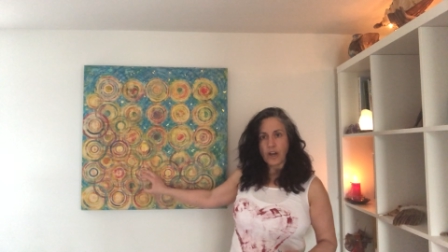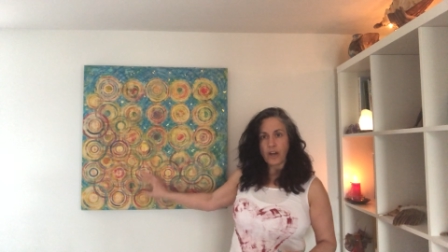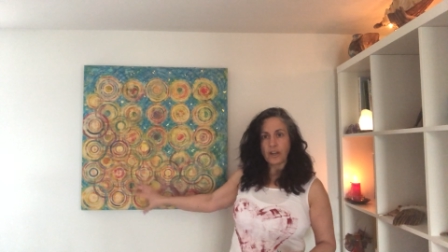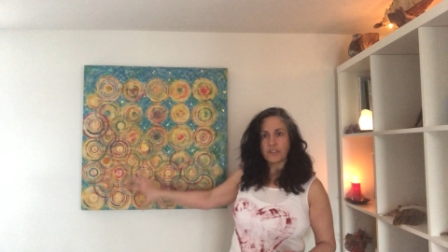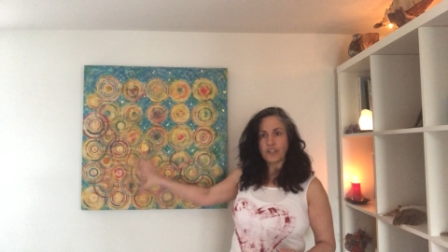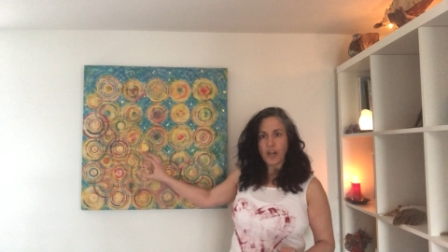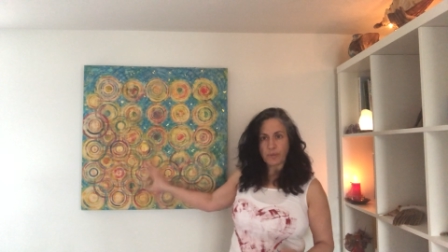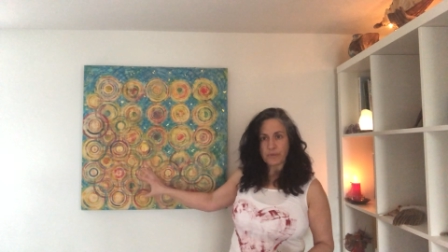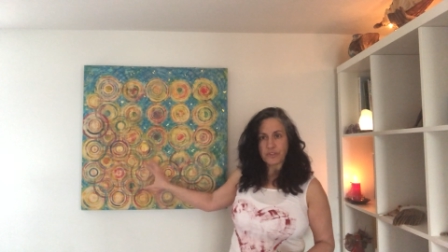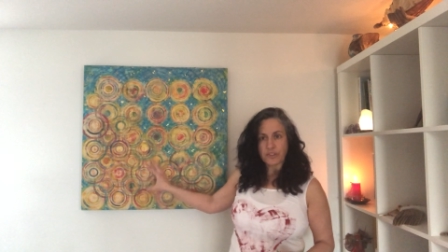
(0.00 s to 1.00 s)
on
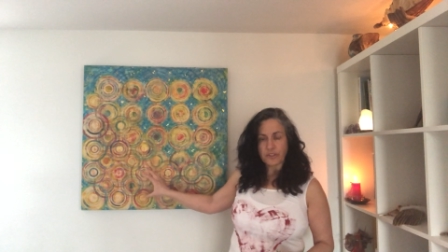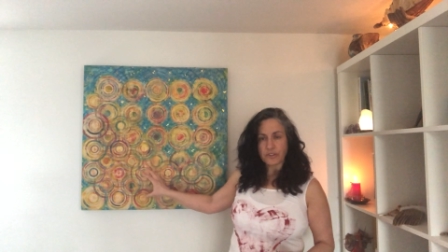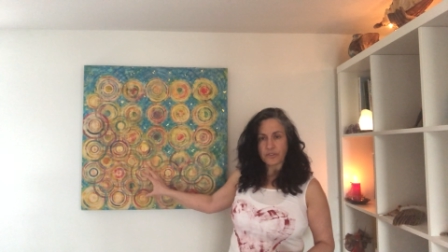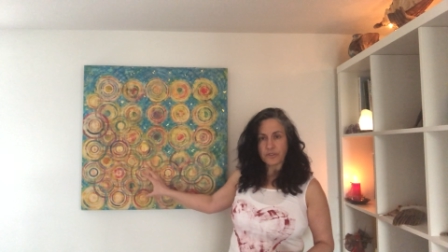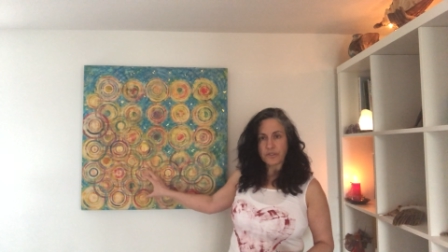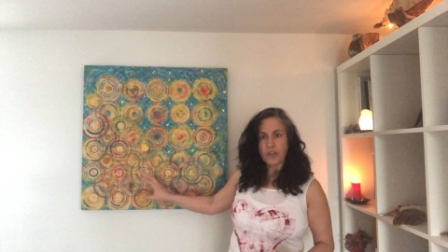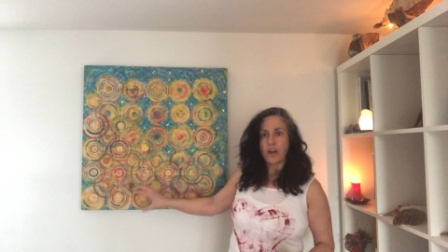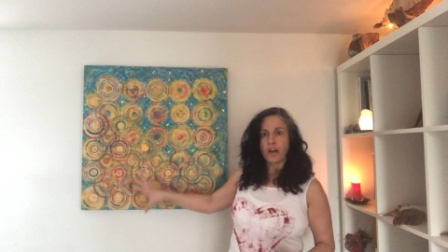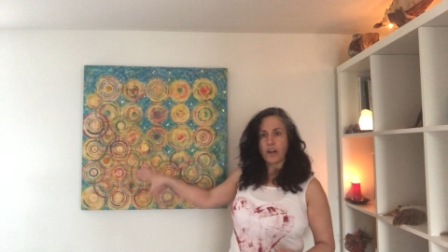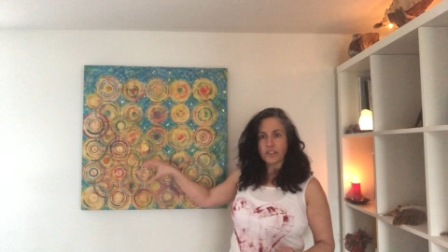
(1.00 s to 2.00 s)
top of circles,
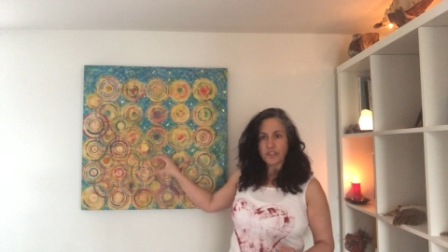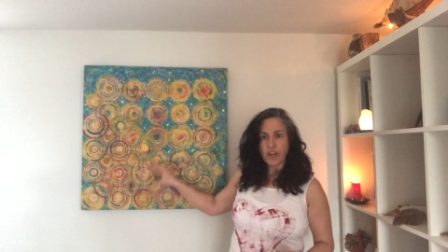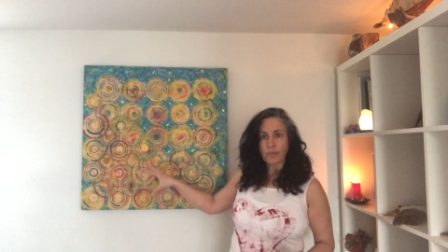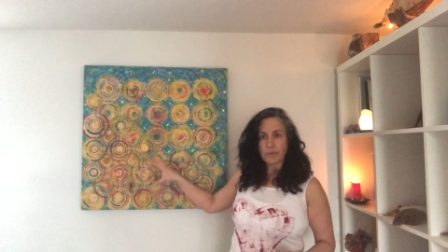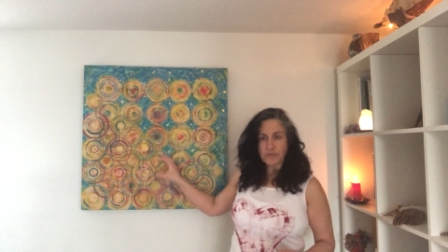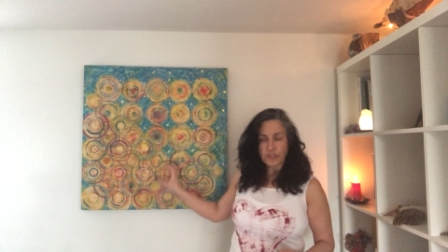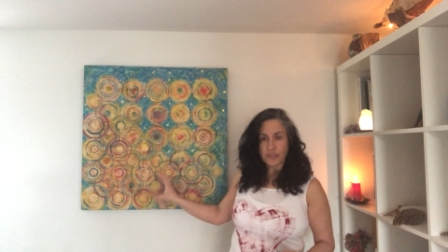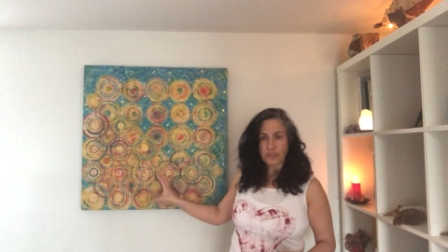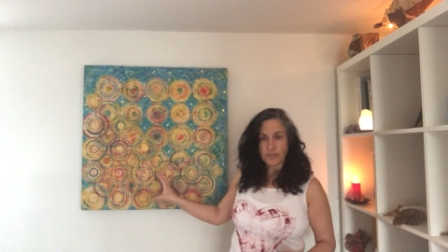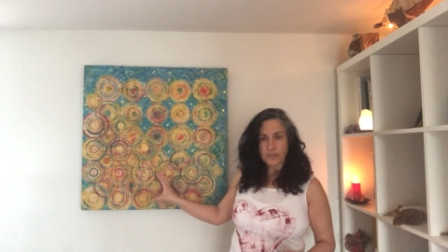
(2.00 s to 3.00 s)
on top of
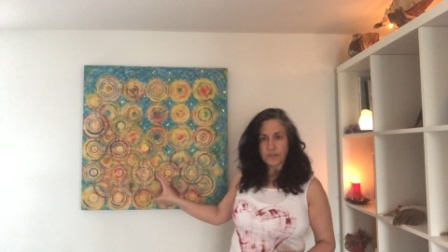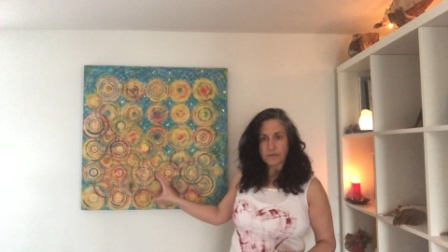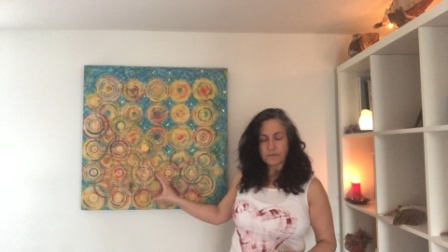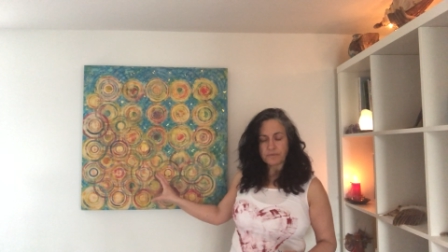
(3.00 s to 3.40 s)
circles.